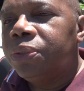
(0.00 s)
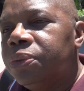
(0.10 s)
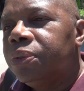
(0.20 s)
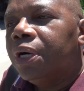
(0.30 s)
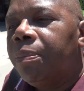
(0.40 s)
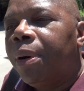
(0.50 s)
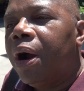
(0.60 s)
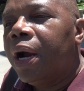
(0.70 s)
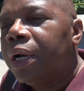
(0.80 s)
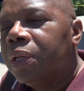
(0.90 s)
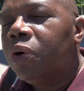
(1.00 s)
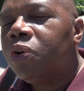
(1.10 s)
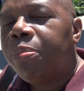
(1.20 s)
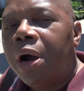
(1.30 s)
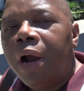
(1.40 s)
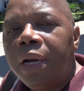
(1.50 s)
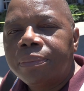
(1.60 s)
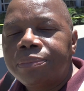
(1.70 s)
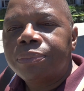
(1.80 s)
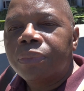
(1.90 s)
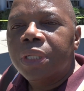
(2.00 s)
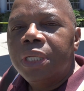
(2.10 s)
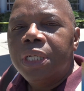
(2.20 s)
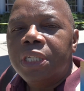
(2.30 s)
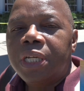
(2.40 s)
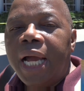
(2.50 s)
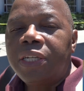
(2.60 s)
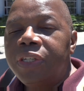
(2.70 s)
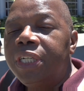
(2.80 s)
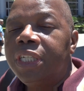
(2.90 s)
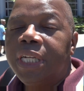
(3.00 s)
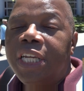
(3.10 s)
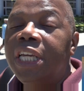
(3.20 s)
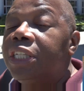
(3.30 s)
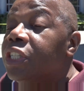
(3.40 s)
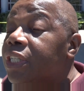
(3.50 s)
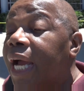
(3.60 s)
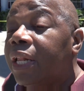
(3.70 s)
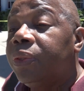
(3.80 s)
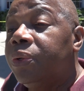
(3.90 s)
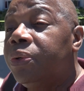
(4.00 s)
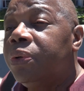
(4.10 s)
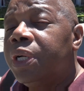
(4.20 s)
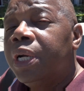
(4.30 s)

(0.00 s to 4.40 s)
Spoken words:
to a bar, local bar, Silay City. Now he had just got through